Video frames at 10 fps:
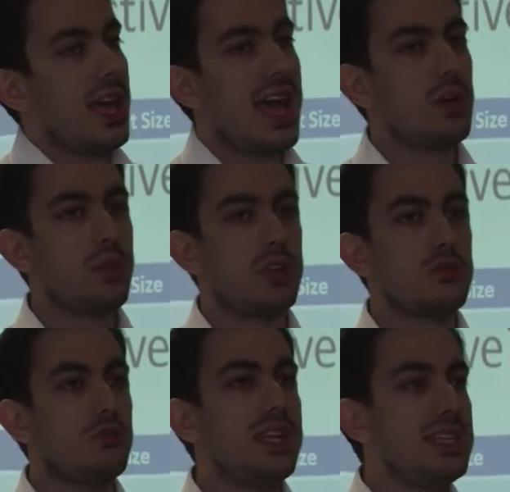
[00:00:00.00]
how
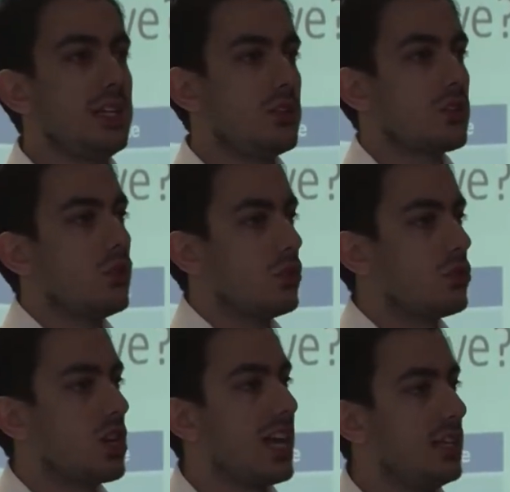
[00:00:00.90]
much reading
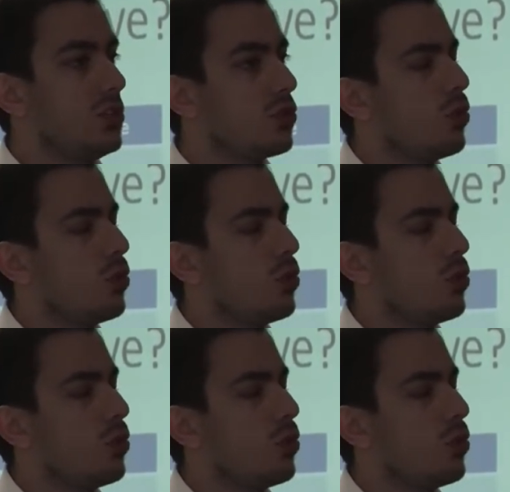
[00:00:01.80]
scores change,